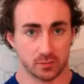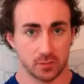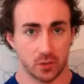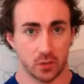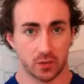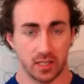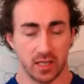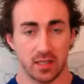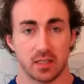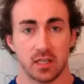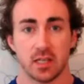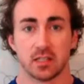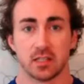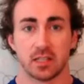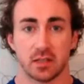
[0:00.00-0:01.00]
Okay,
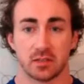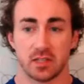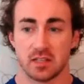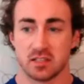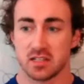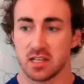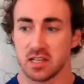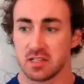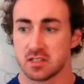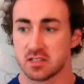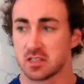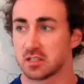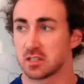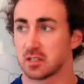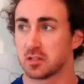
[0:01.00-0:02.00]
now this
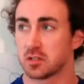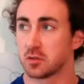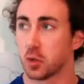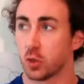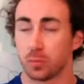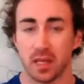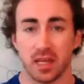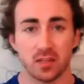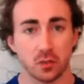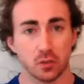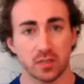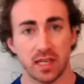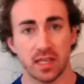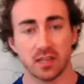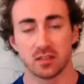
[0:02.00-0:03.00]
is no pain no
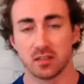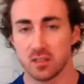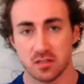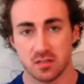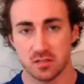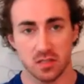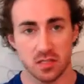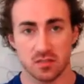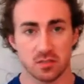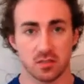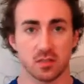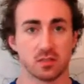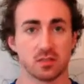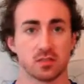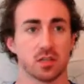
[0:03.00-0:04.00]
gain
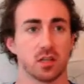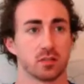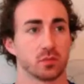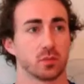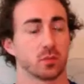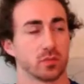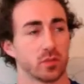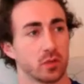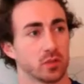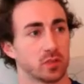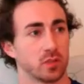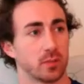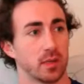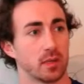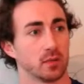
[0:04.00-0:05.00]
is not what we're talking
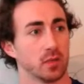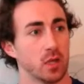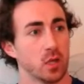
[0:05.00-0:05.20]
about.